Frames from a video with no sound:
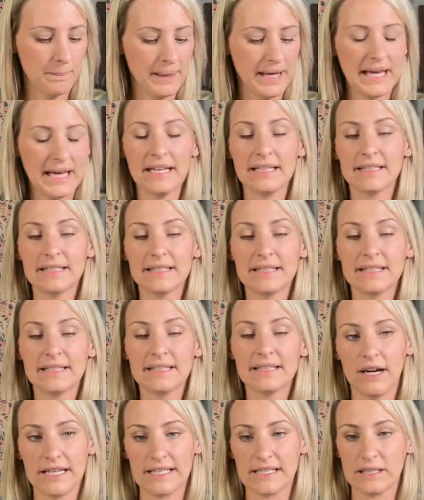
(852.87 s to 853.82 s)
Pitt
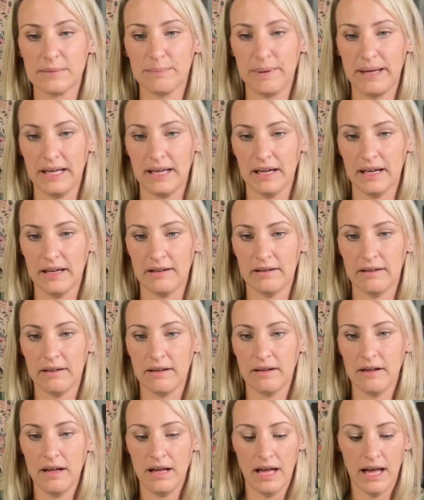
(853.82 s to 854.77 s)
Artist
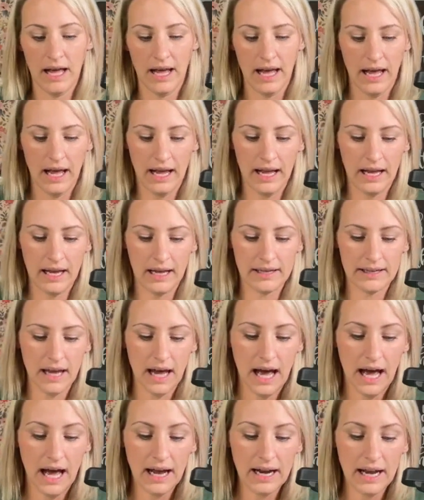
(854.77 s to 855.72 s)
Pen.
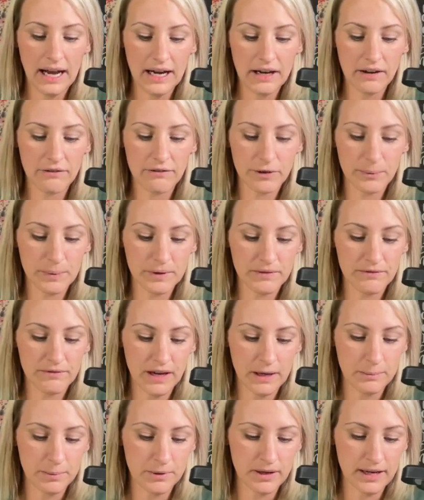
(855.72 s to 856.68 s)
And I got it from the
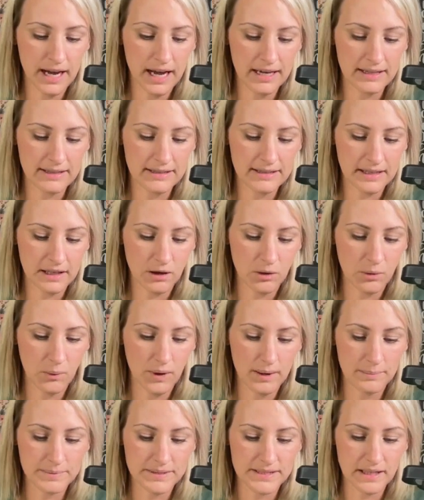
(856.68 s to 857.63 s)
Faber-Castell
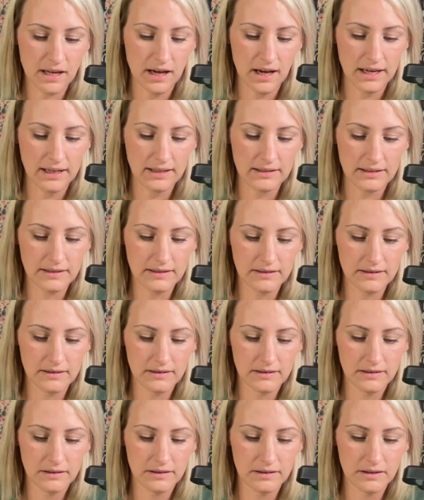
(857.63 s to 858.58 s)
website.
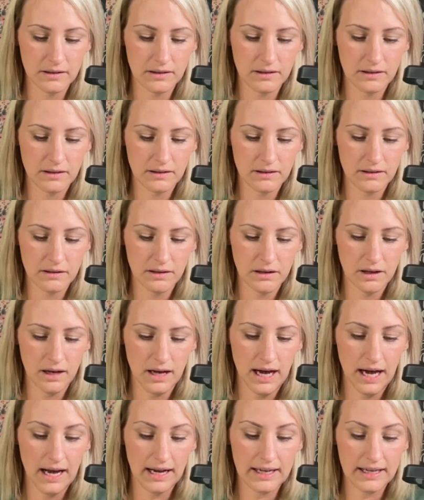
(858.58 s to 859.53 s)

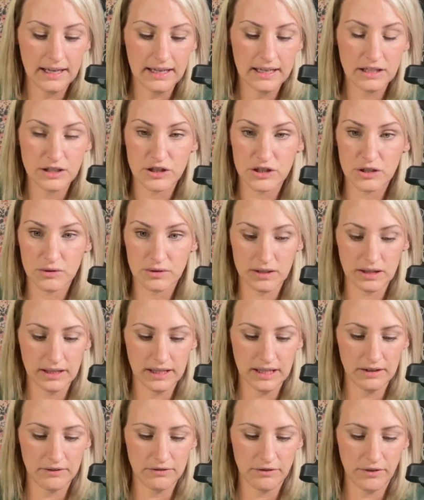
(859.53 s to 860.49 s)
I can get you a
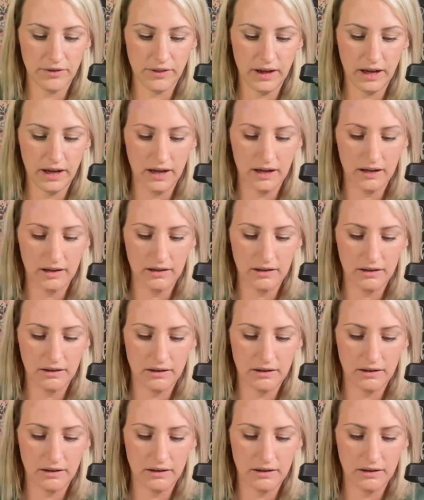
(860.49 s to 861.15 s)
link for that.